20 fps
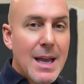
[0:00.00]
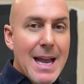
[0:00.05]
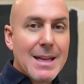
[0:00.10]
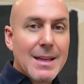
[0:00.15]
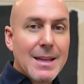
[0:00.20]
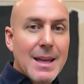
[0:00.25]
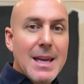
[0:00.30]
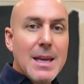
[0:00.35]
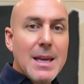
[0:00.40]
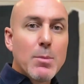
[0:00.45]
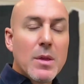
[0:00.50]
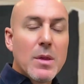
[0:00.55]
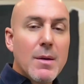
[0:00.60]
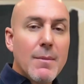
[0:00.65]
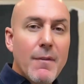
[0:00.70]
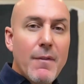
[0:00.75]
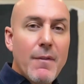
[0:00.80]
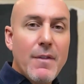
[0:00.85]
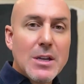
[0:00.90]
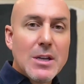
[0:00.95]
and keep
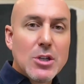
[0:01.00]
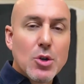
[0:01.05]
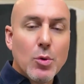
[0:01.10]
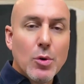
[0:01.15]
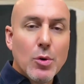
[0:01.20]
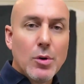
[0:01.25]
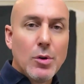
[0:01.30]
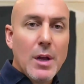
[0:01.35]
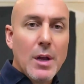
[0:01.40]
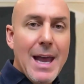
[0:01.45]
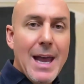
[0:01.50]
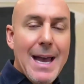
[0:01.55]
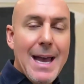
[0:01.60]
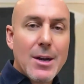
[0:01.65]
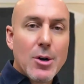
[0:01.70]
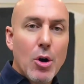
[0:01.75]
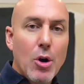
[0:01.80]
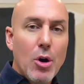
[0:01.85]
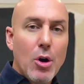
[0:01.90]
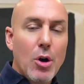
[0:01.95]
them visual
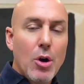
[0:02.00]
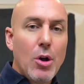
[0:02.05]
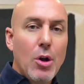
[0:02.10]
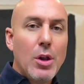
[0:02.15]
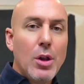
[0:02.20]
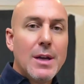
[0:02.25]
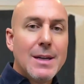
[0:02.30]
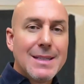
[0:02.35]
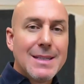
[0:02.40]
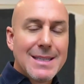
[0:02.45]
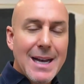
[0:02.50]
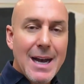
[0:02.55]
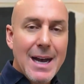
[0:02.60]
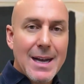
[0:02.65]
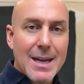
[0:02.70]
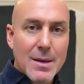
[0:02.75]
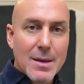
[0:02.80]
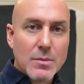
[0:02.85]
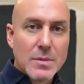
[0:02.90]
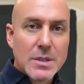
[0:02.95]
at all
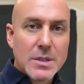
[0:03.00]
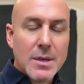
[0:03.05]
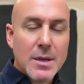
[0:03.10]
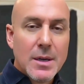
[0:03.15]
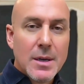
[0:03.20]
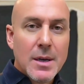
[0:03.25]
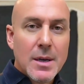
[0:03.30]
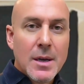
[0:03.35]
times.